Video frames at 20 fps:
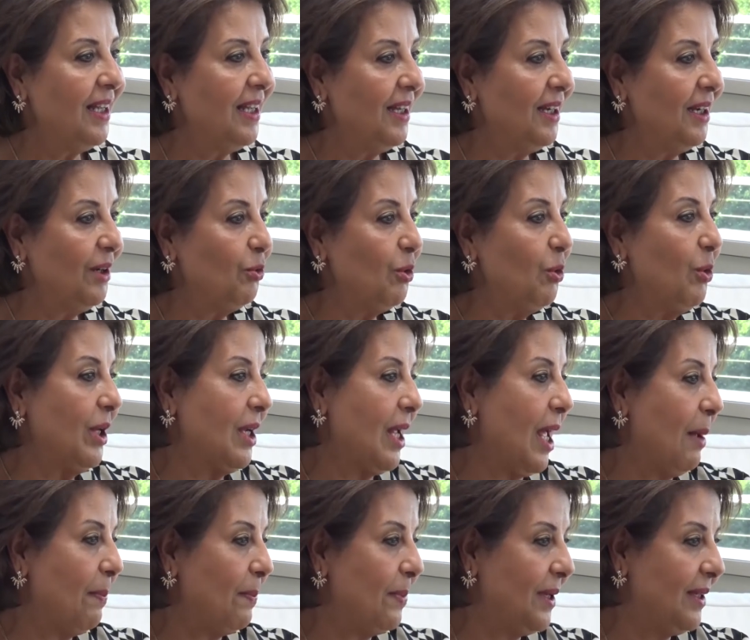Uh, we were
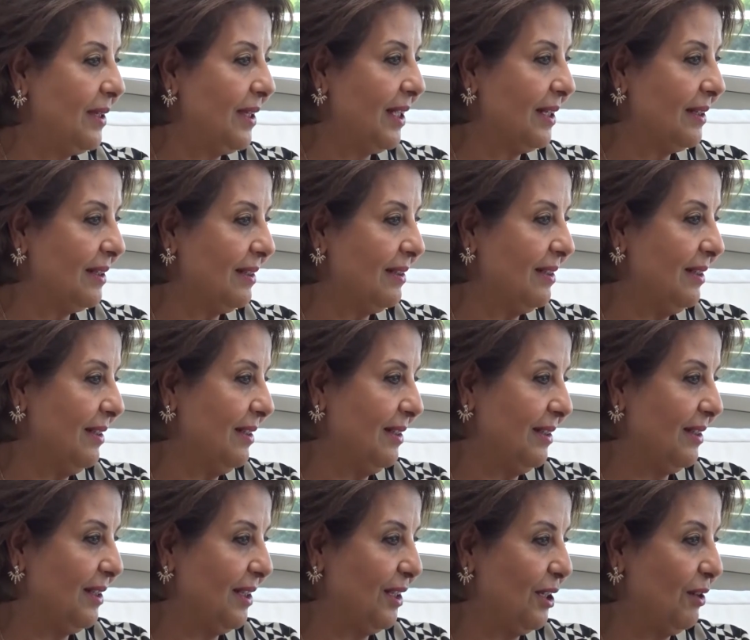happy that the
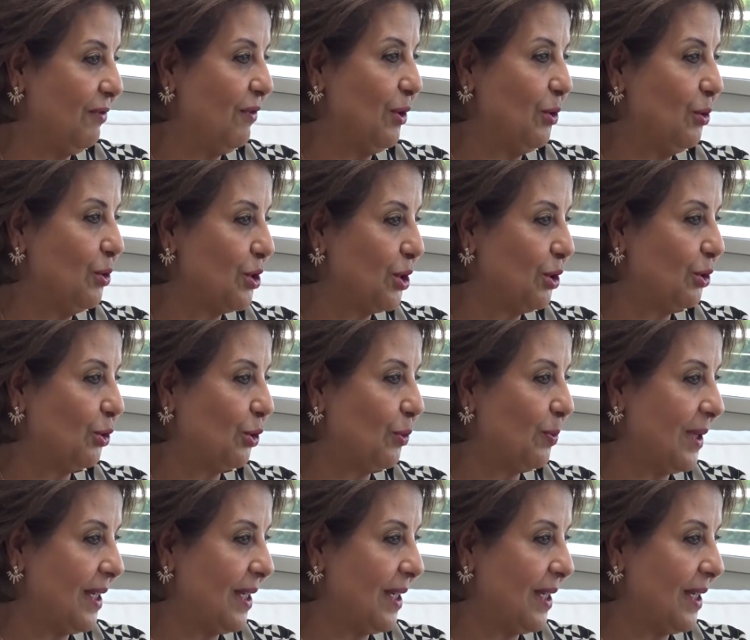revolution took